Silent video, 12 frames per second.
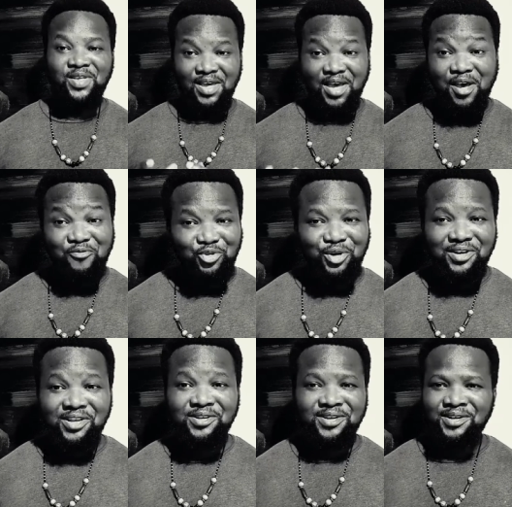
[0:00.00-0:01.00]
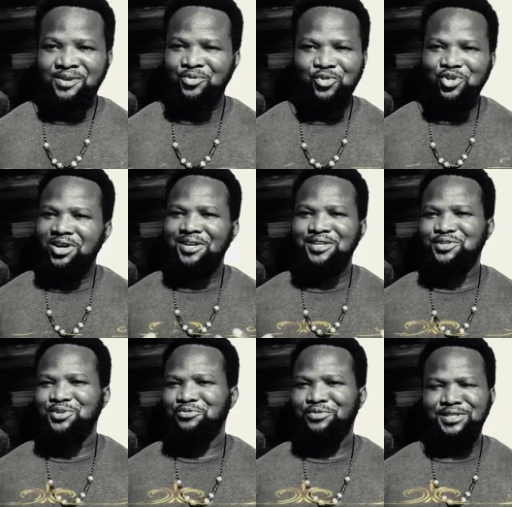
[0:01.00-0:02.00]
Every leader,
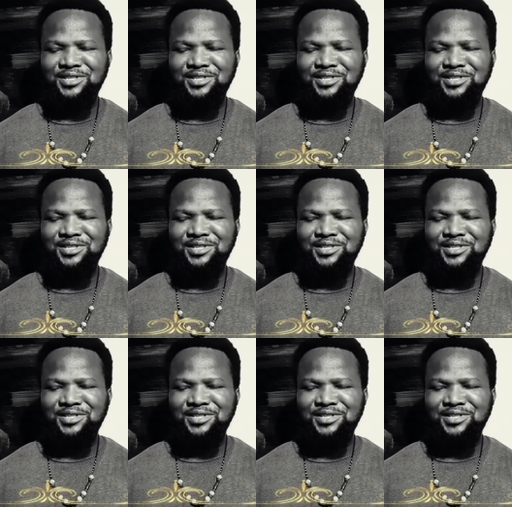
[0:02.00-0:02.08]
regardless of the